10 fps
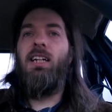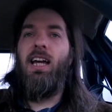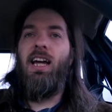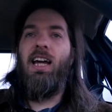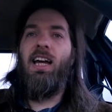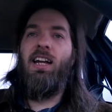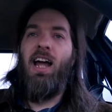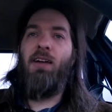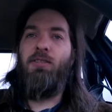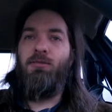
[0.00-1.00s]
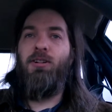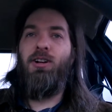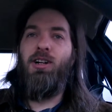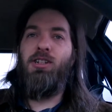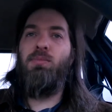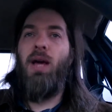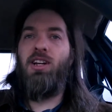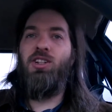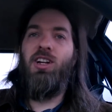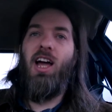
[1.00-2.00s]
and after further inspection,